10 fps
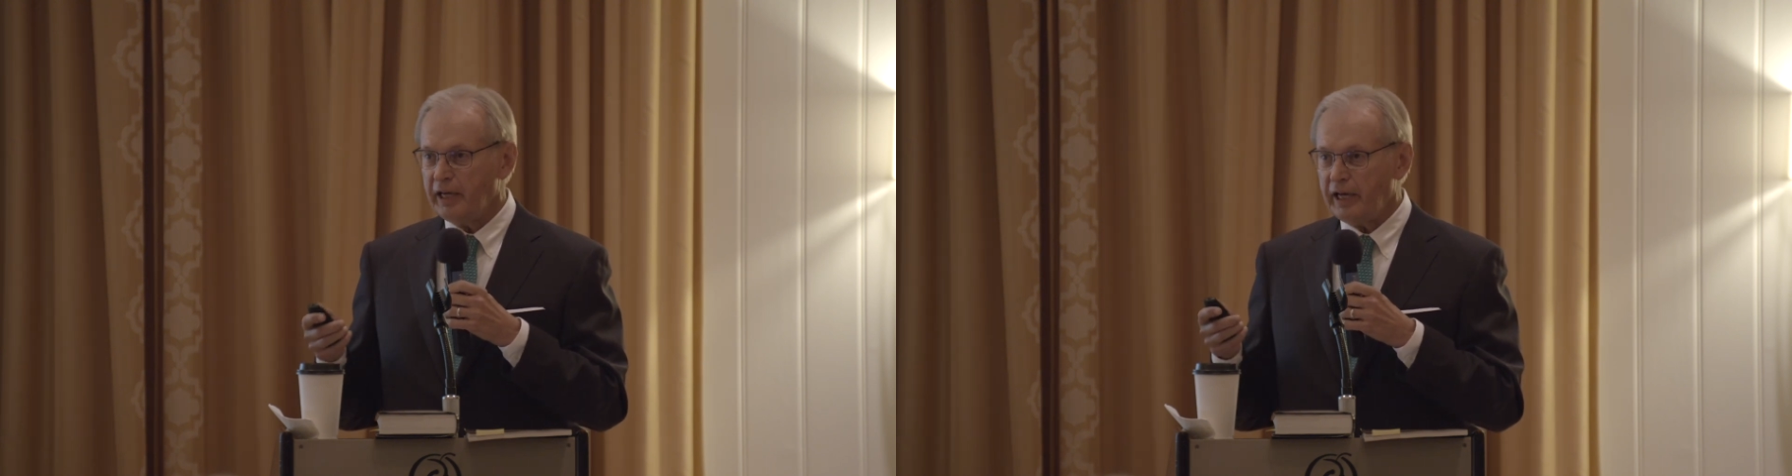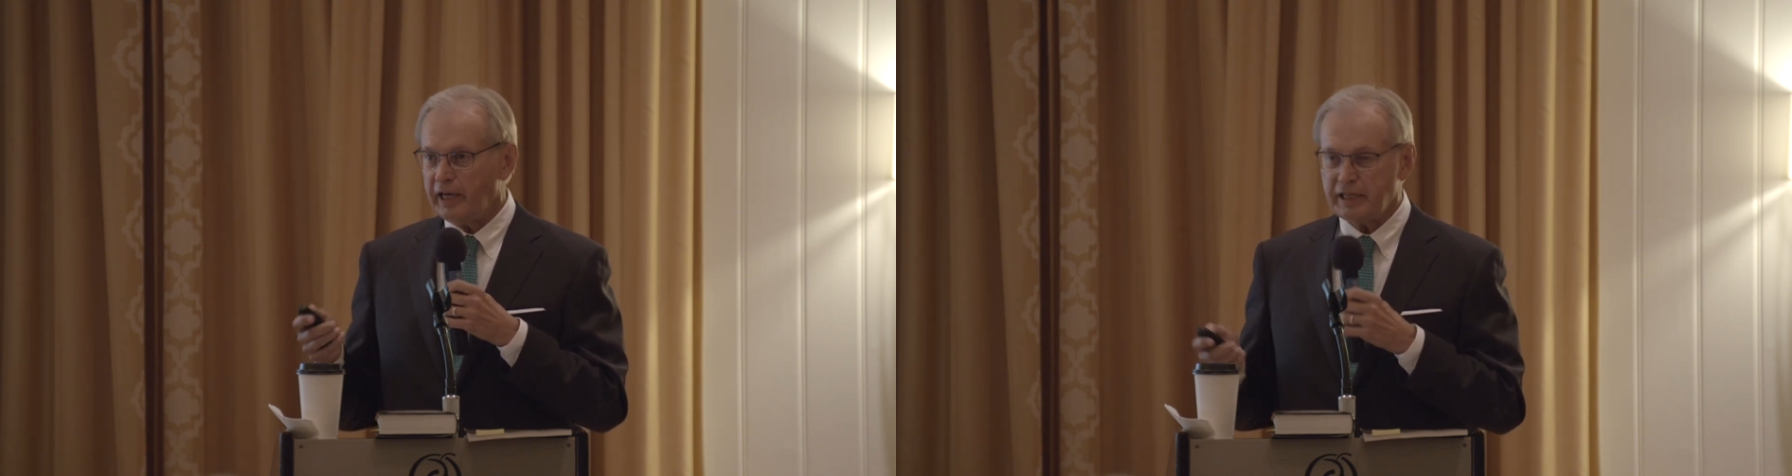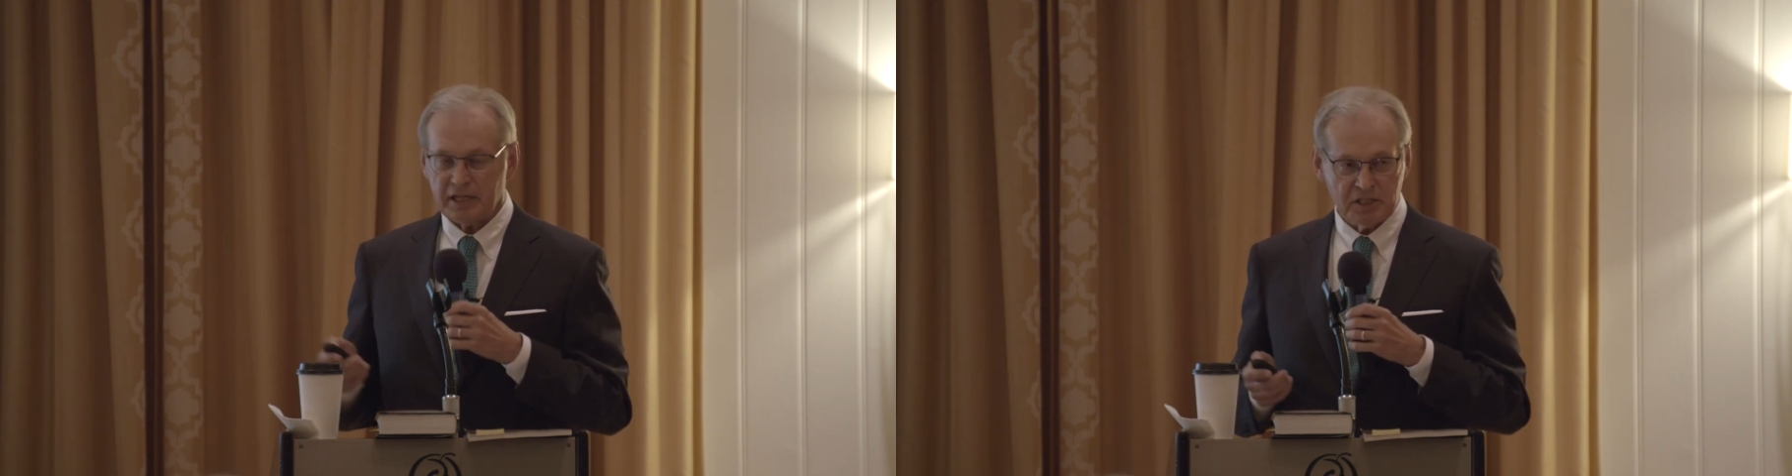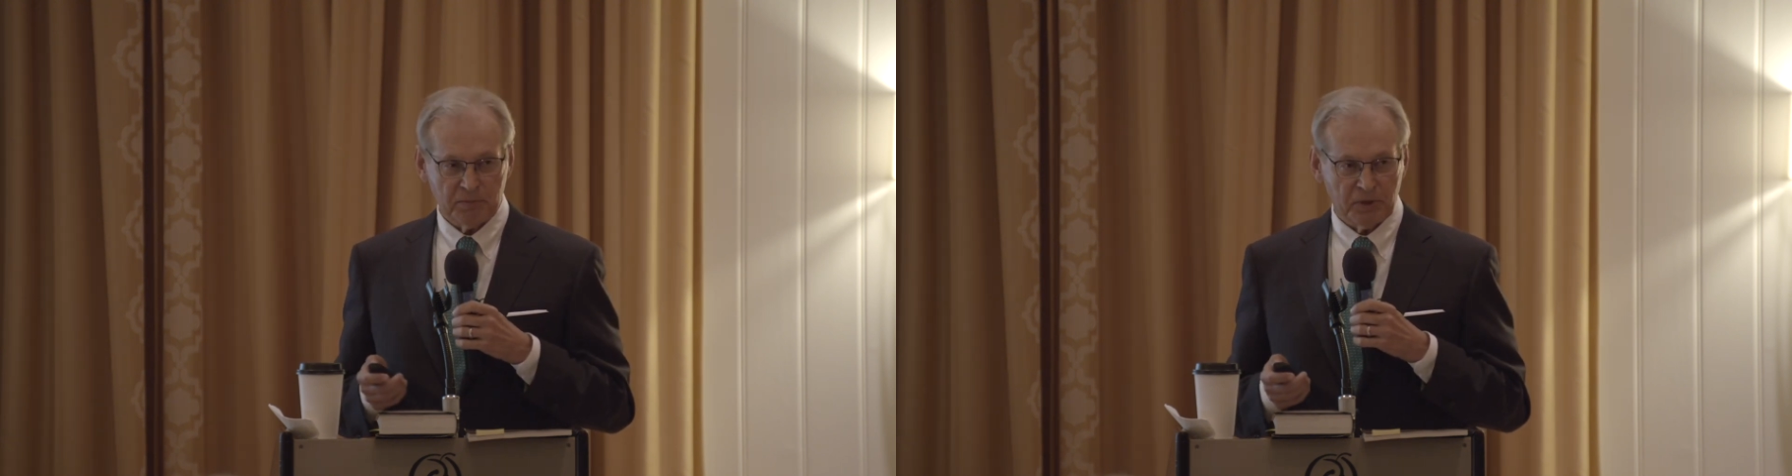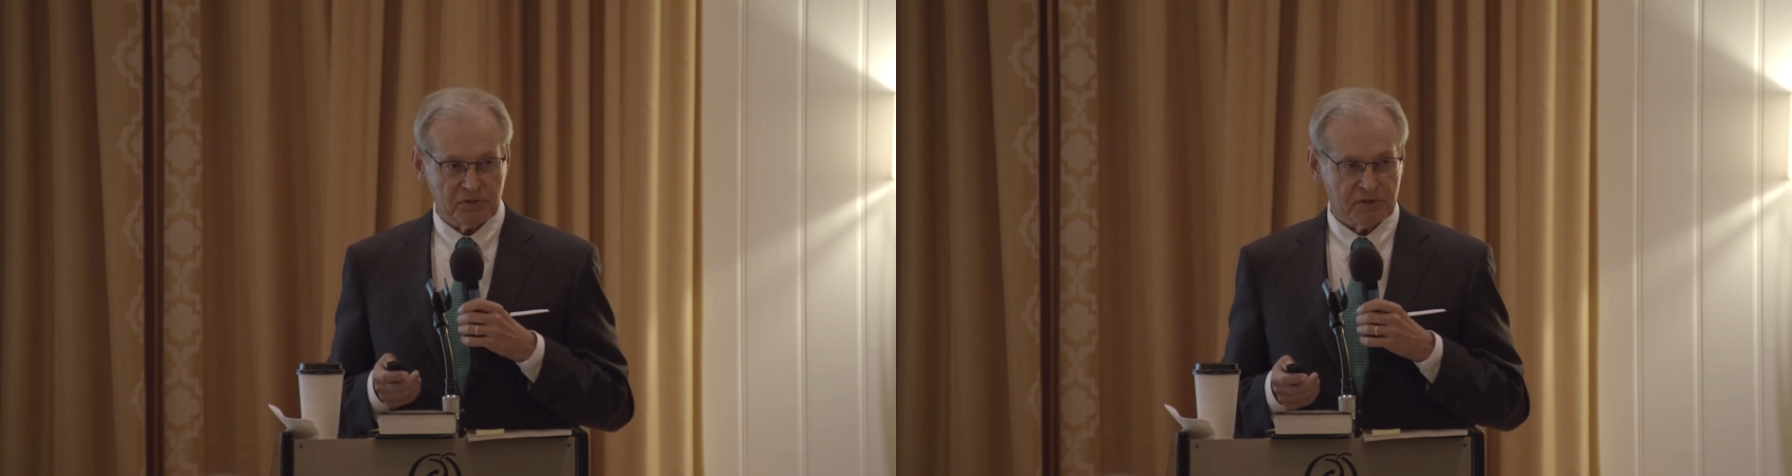and that's
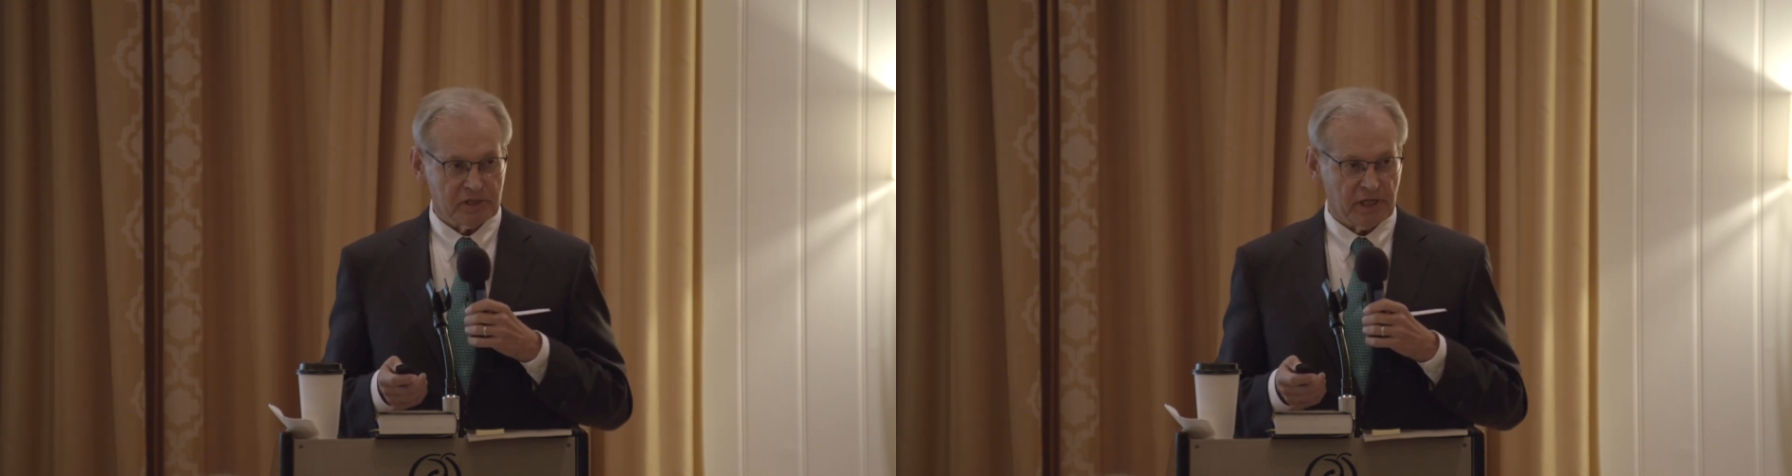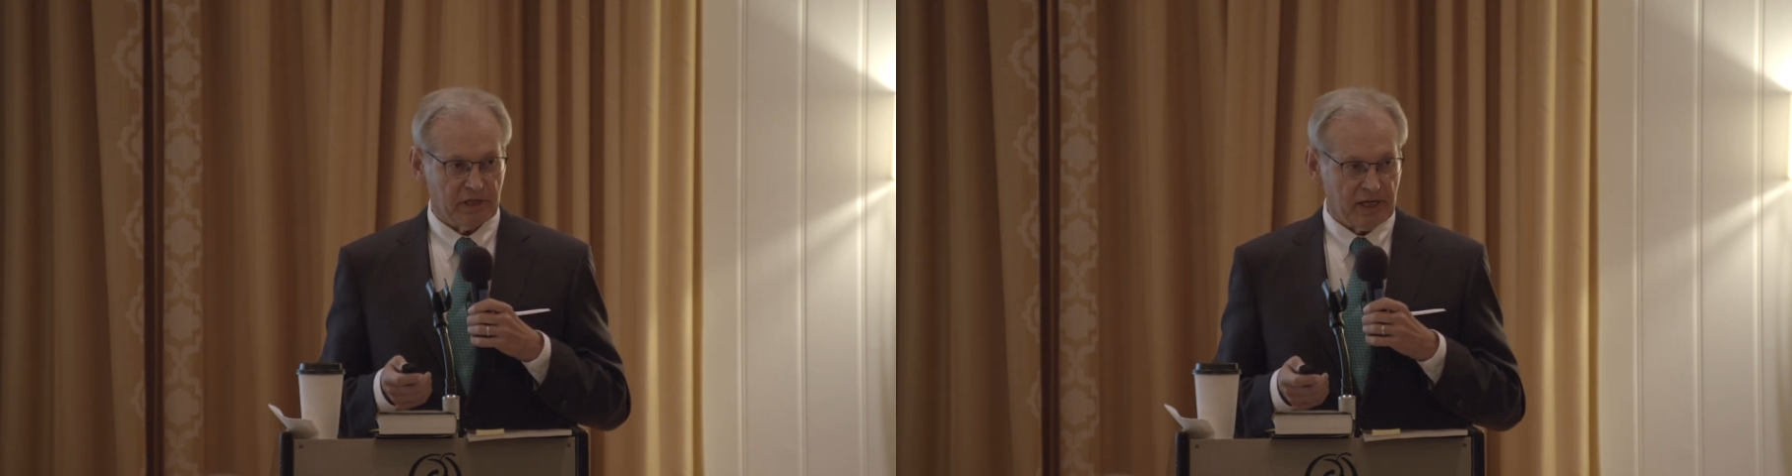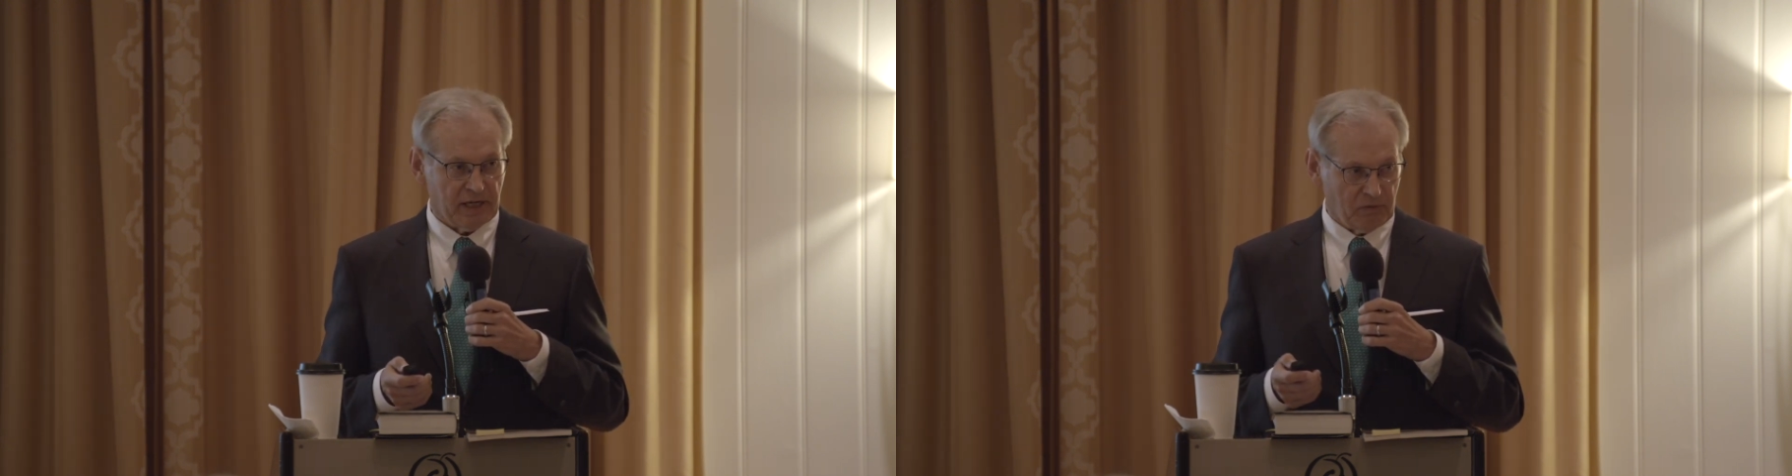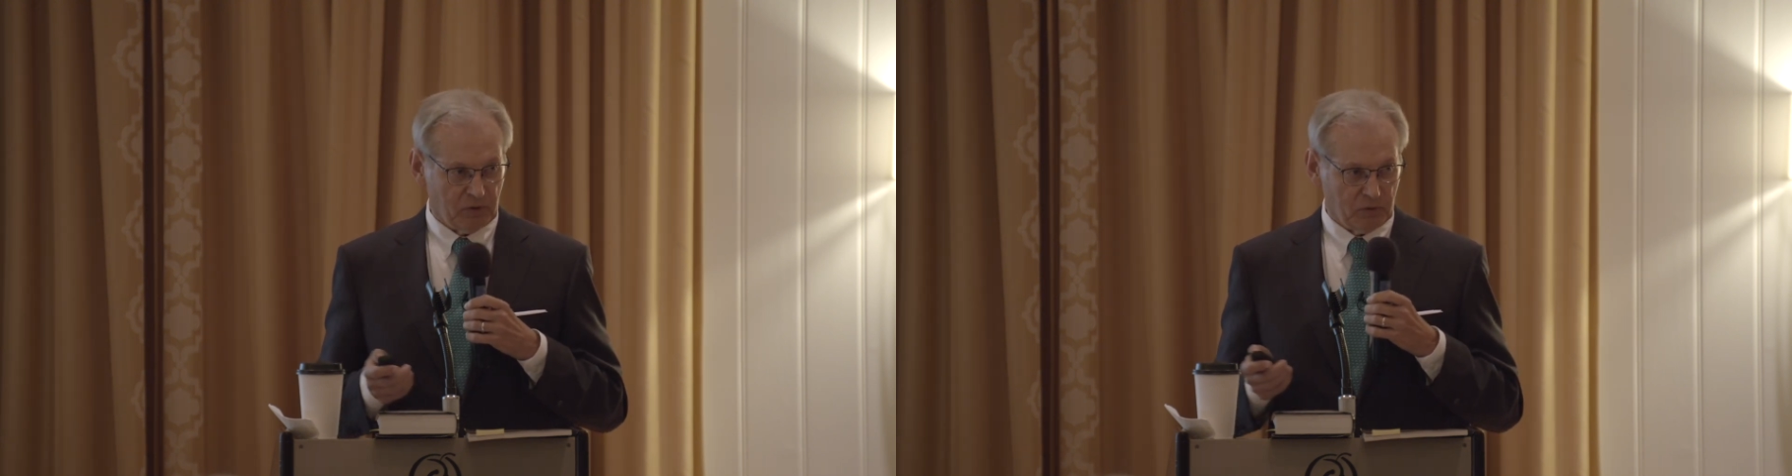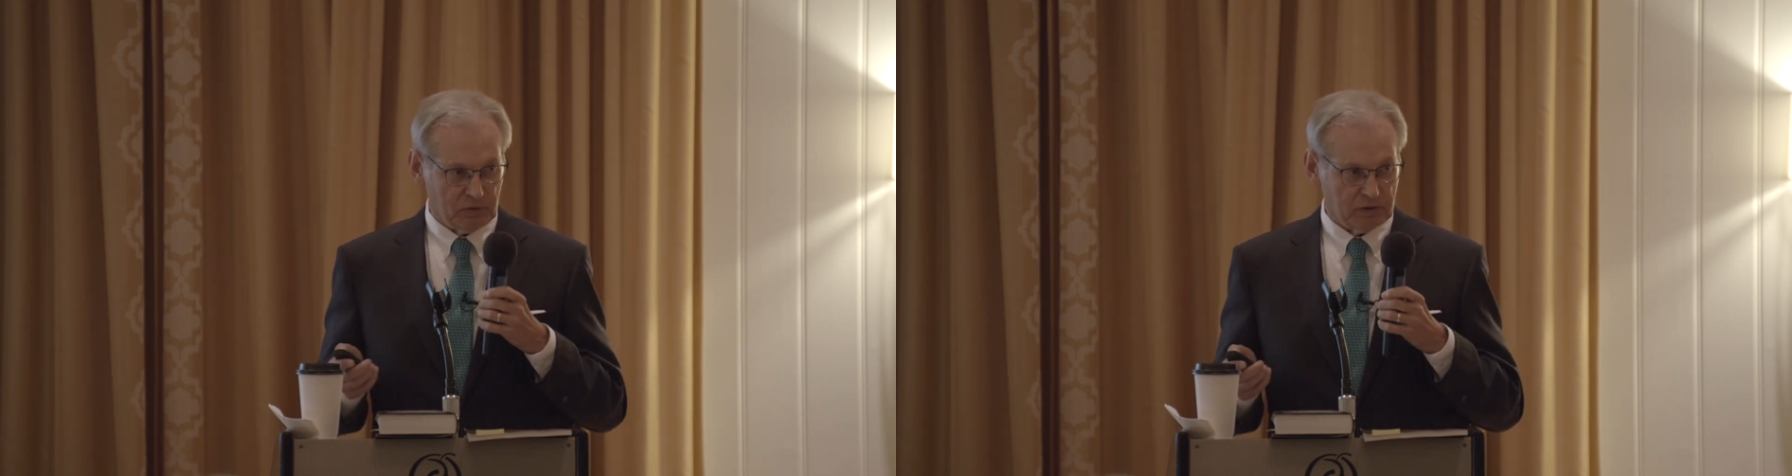supposed to tell you how
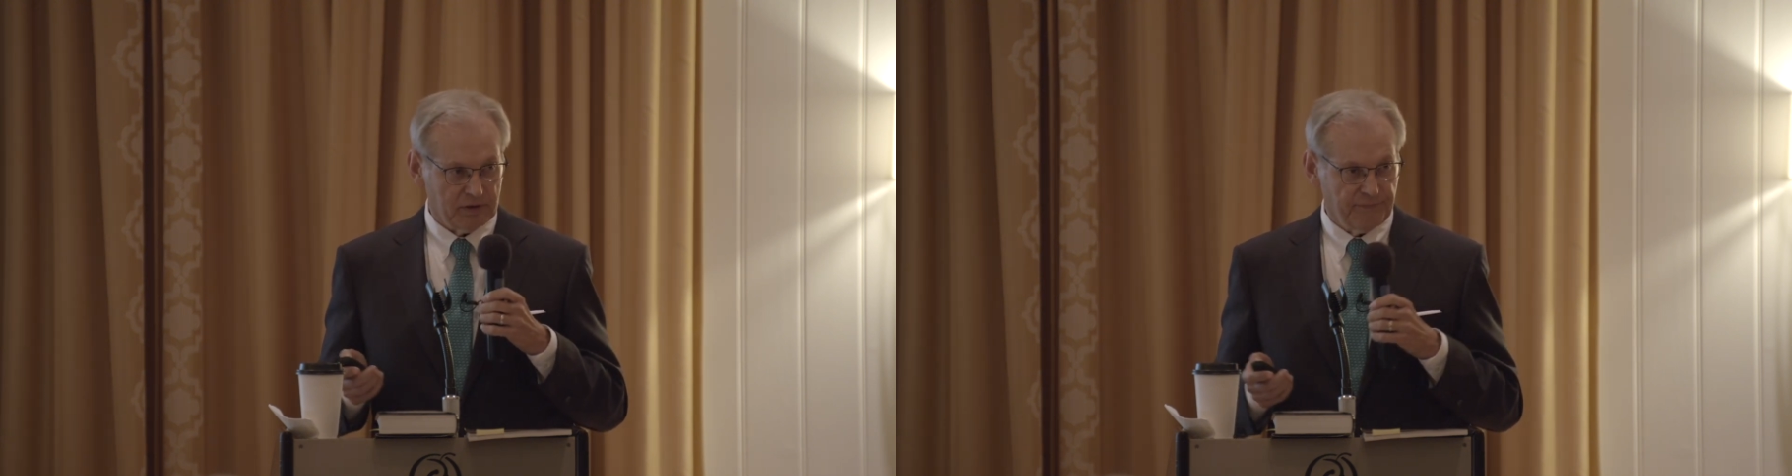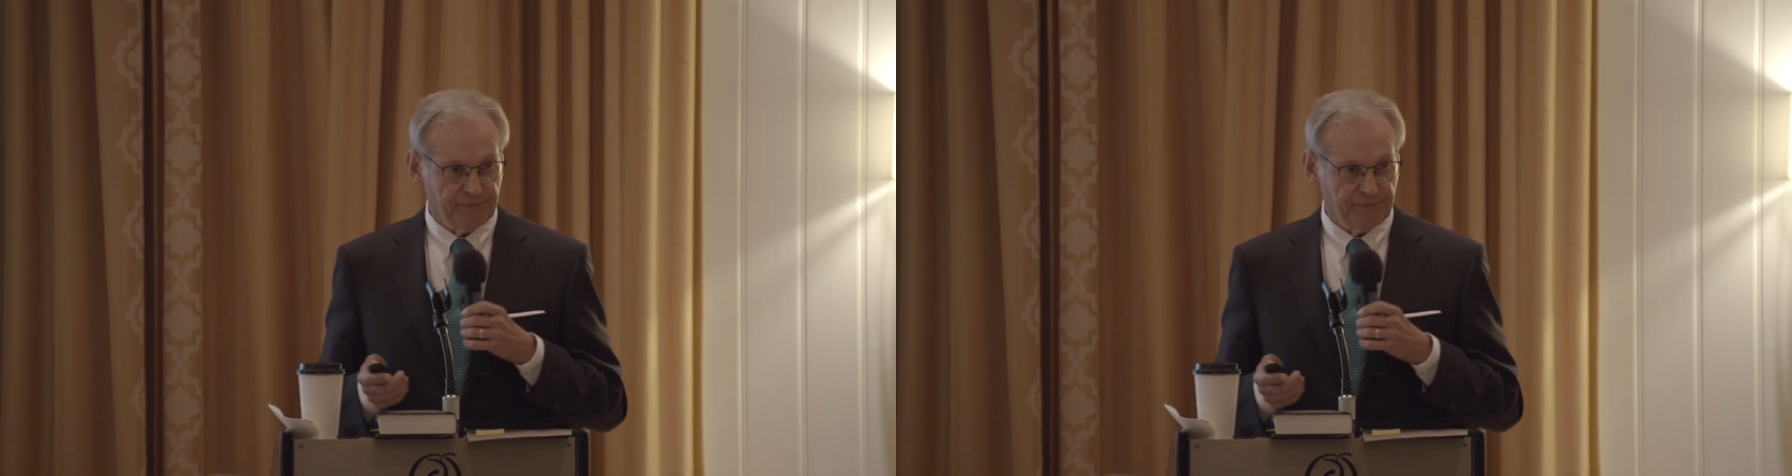old